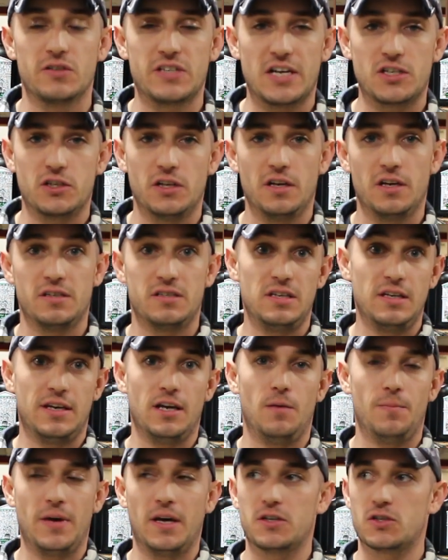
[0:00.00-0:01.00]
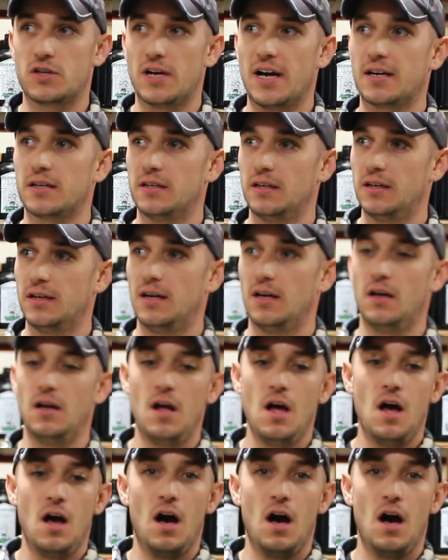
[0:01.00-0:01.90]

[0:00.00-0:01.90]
There's actually a sea kelp extract in here.